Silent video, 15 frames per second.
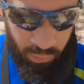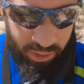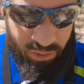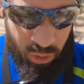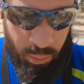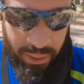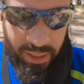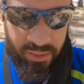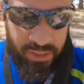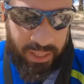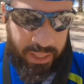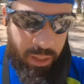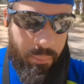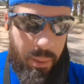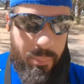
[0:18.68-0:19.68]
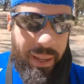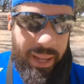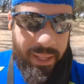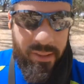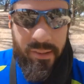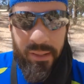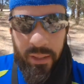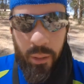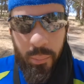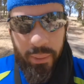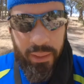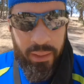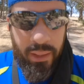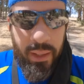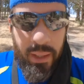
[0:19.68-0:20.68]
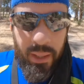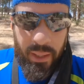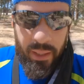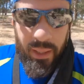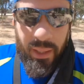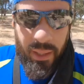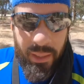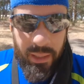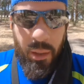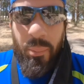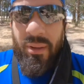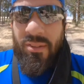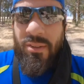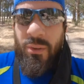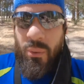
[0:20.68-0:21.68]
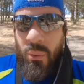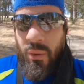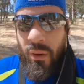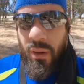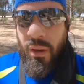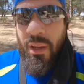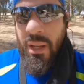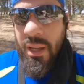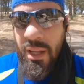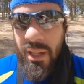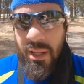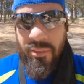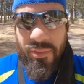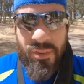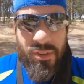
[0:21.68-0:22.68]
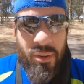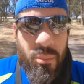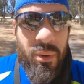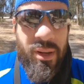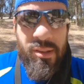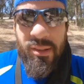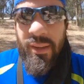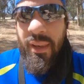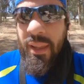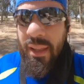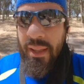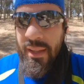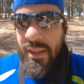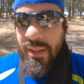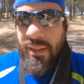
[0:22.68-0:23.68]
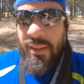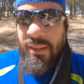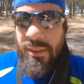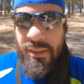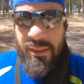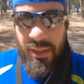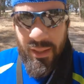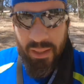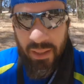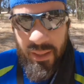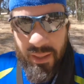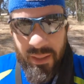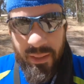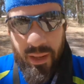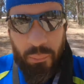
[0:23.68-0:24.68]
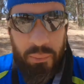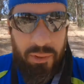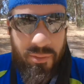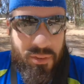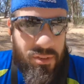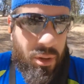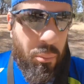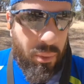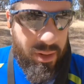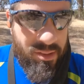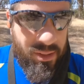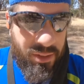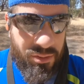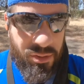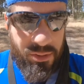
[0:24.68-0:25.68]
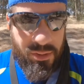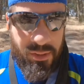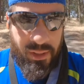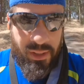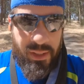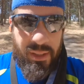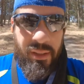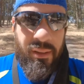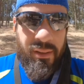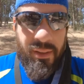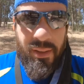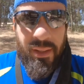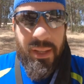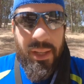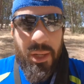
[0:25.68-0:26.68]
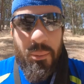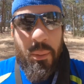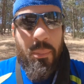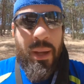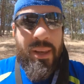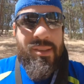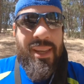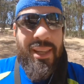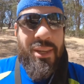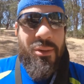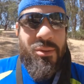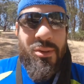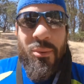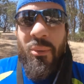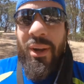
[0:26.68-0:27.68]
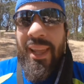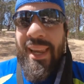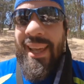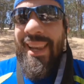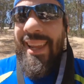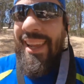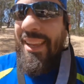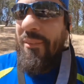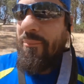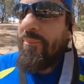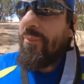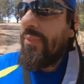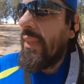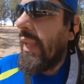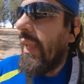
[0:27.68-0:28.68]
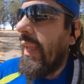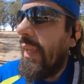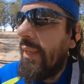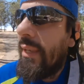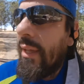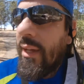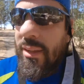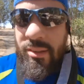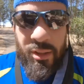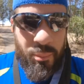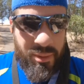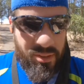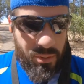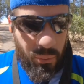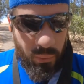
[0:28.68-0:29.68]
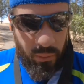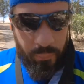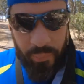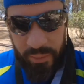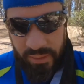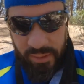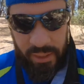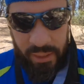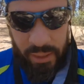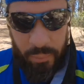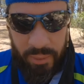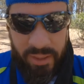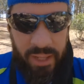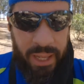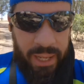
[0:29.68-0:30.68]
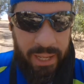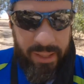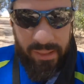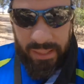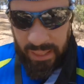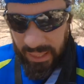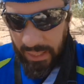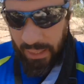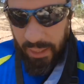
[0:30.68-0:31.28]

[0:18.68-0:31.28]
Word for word: run 2 miles again. My back is a little bit sore for some reason. Not really for some reason, it's just you know, my body's getting used to working out again, and it's a little bit sore, but I'm gonna take it easy.